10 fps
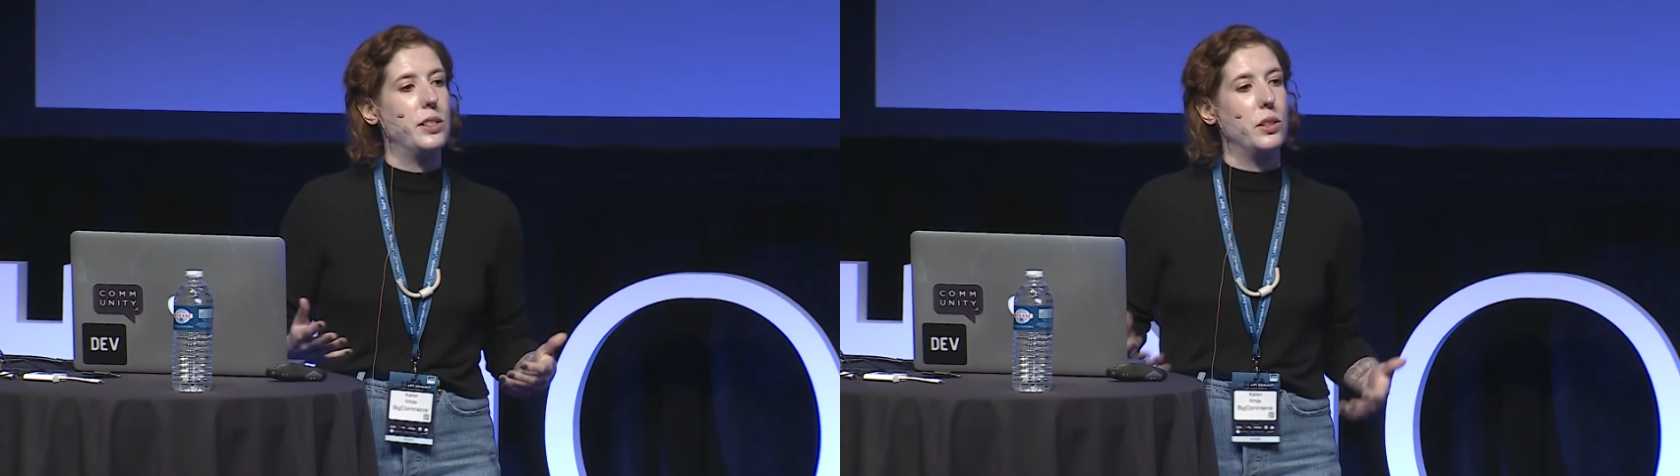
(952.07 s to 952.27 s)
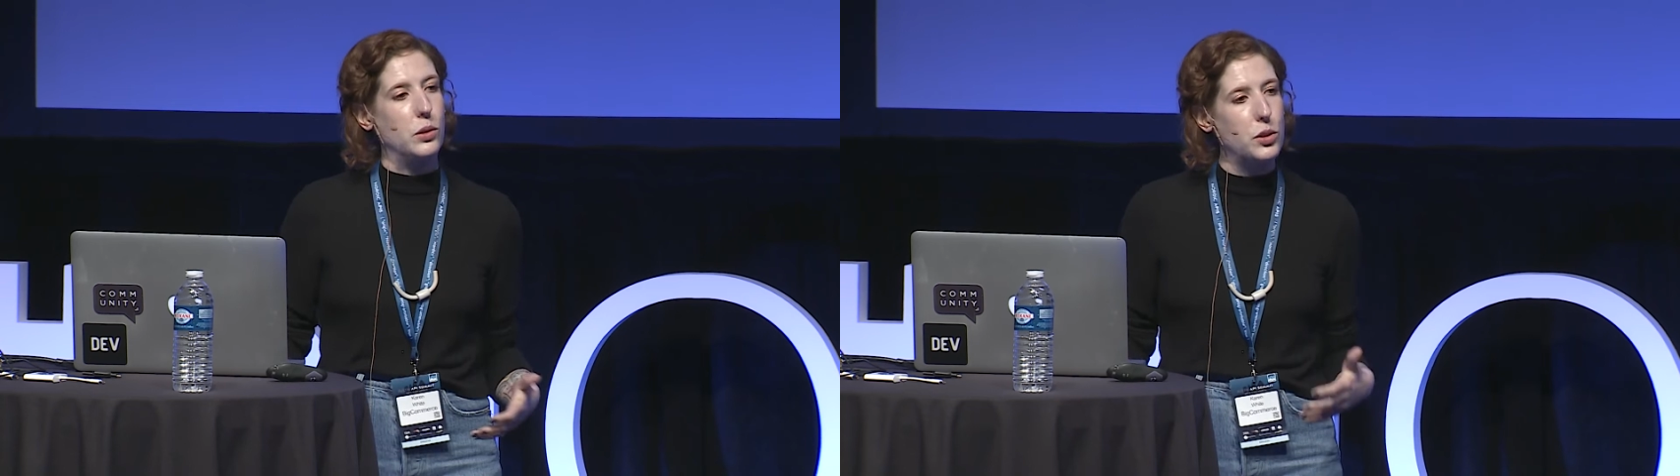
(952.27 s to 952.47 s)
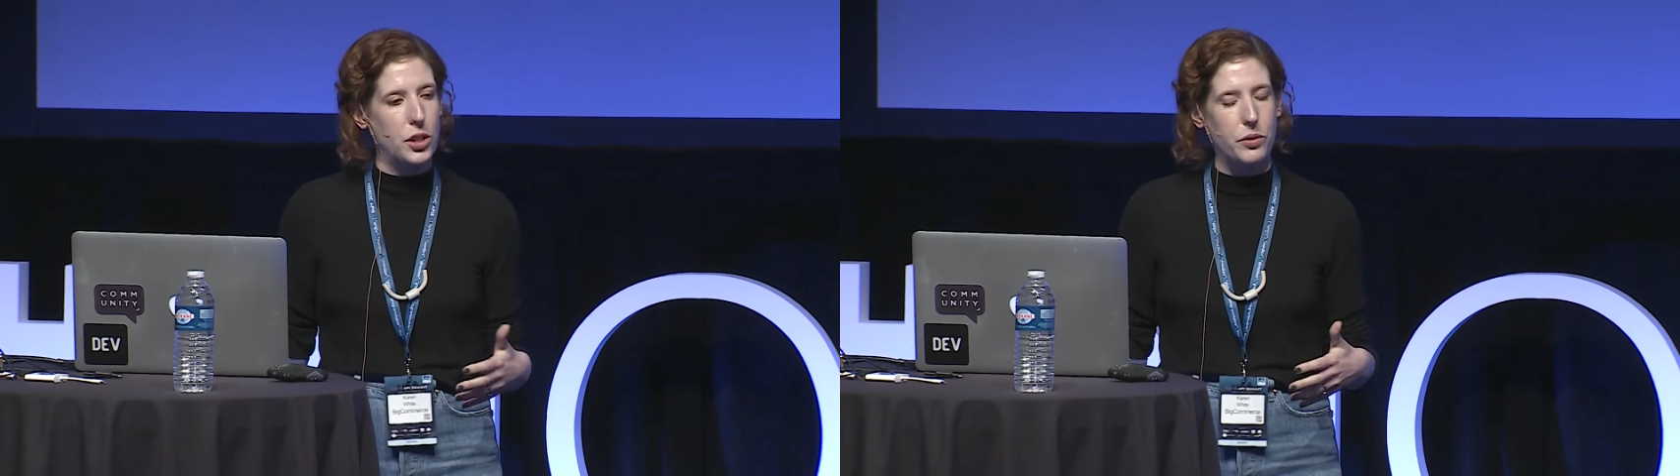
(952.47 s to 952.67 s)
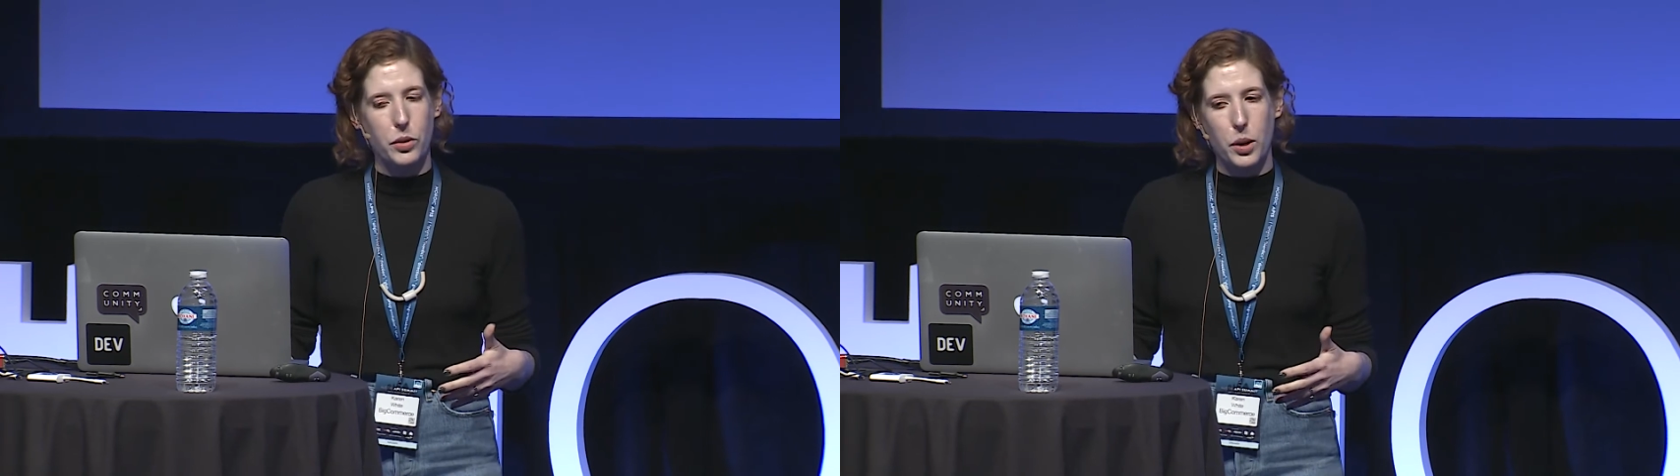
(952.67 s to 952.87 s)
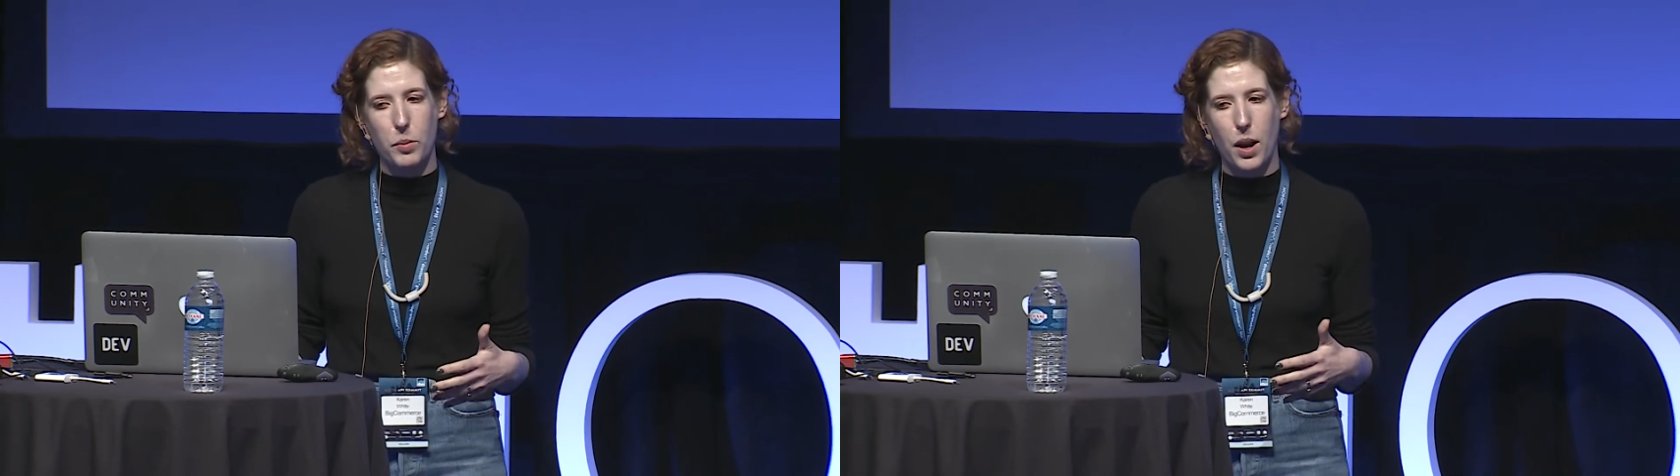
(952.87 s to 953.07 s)
solution
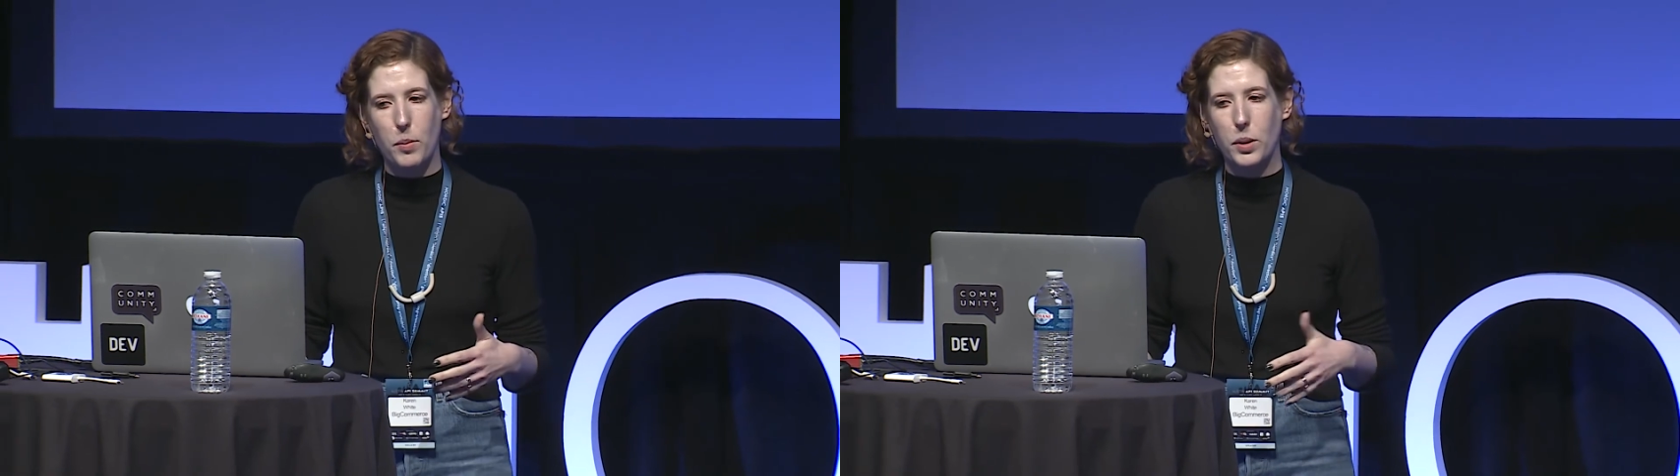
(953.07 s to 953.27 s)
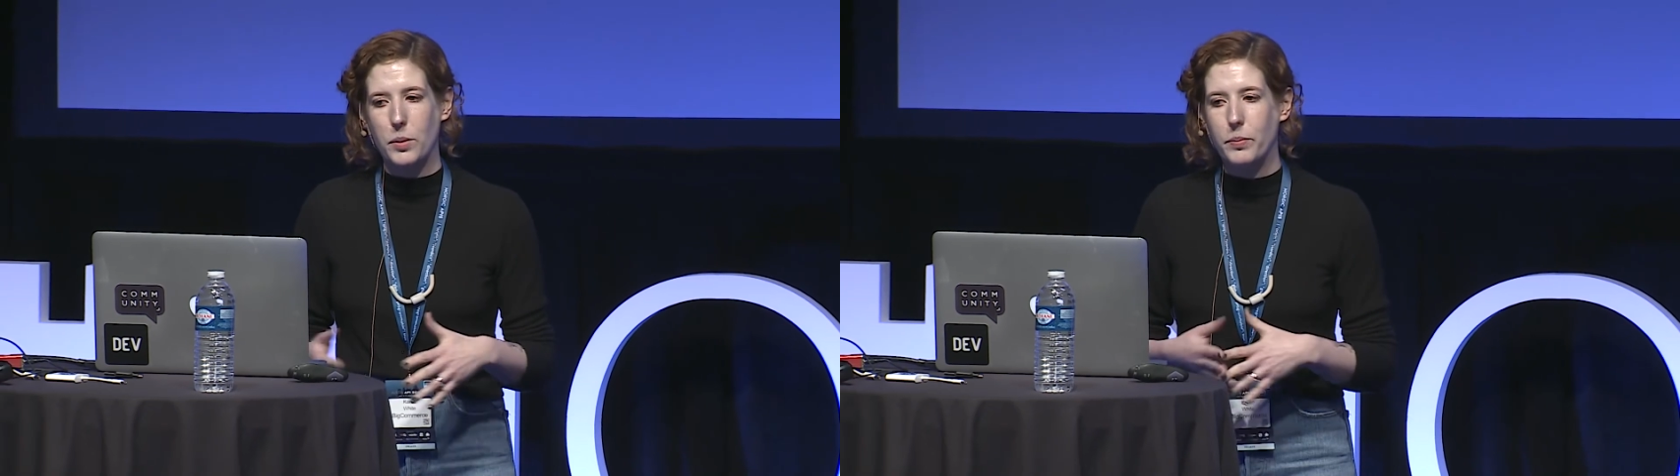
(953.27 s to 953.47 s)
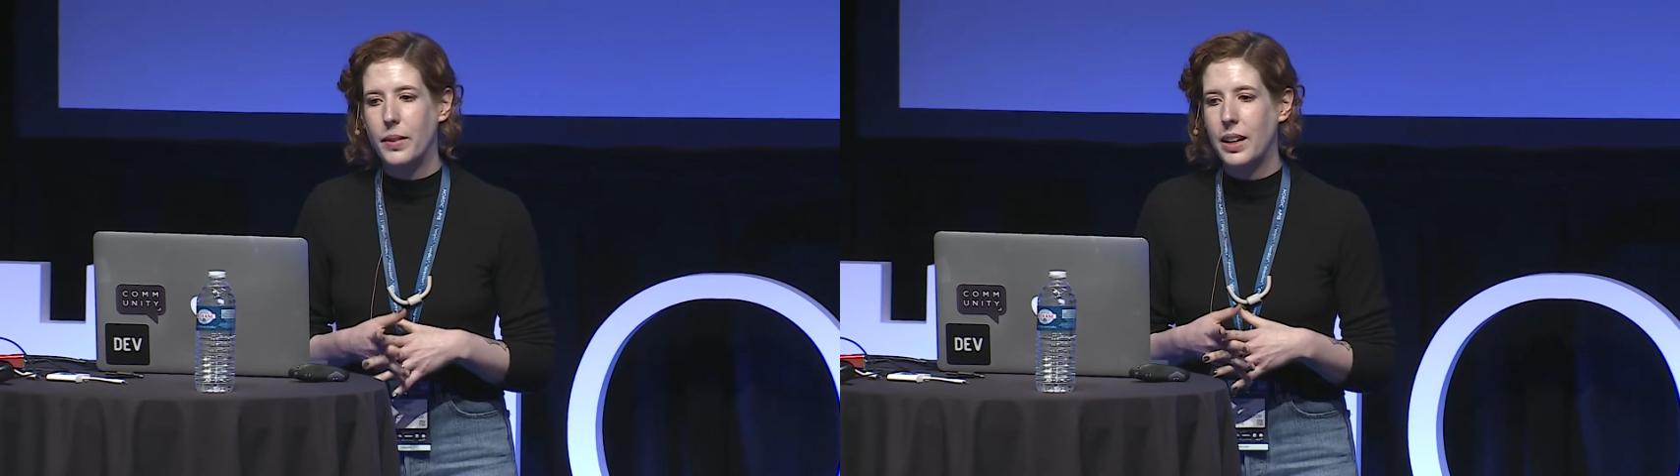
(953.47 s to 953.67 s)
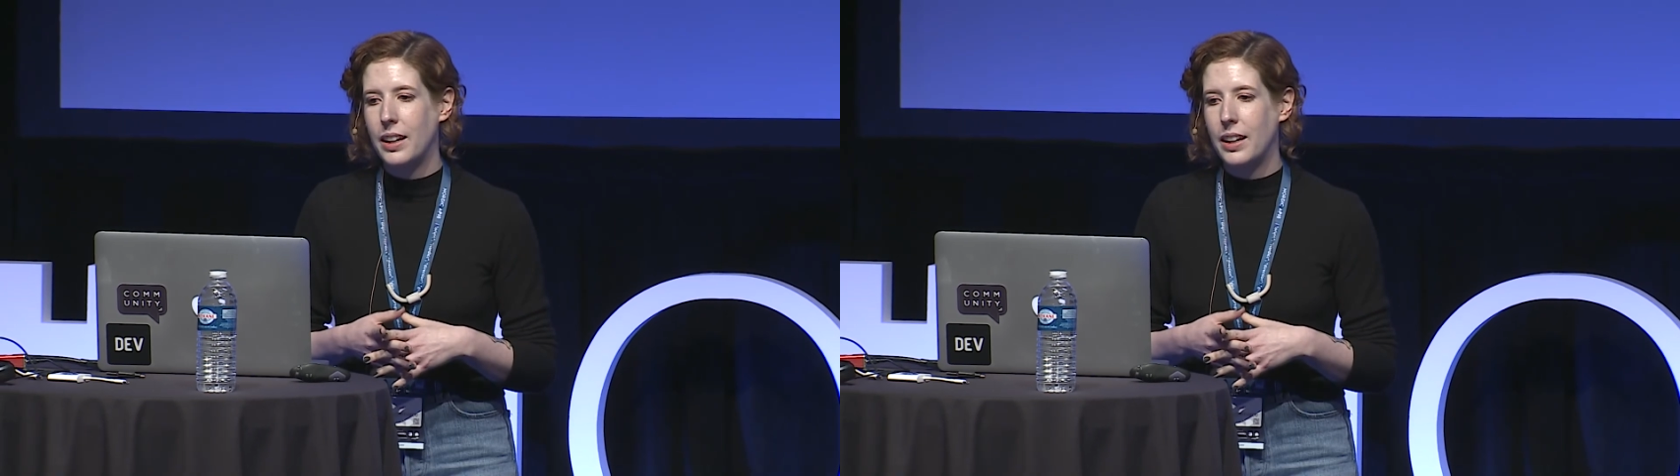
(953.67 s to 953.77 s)
for a problem.